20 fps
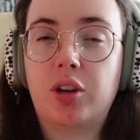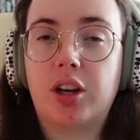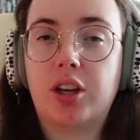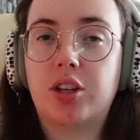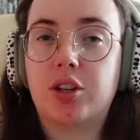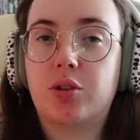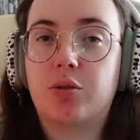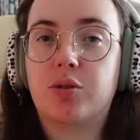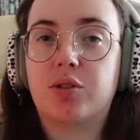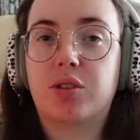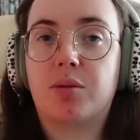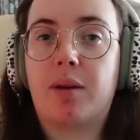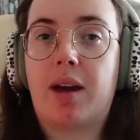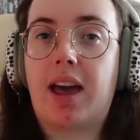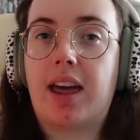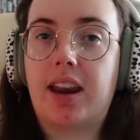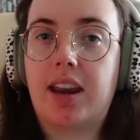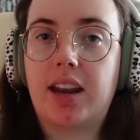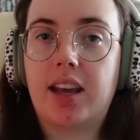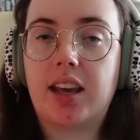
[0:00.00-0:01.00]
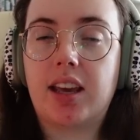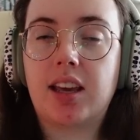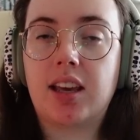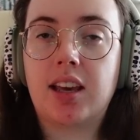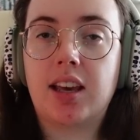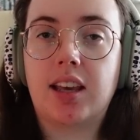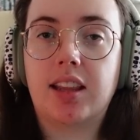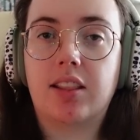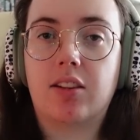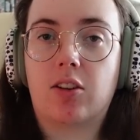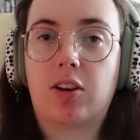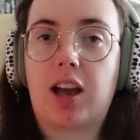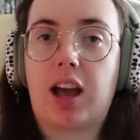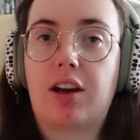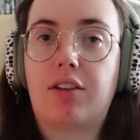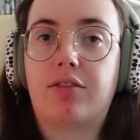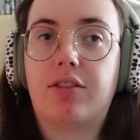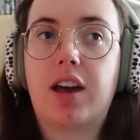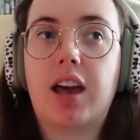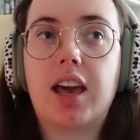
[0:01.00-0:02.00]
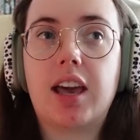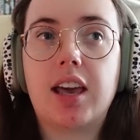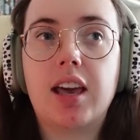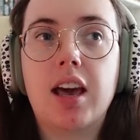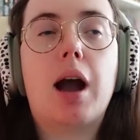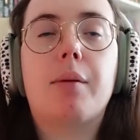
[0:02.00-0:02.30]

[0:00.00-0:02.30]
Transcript: and do some editing in their cafe.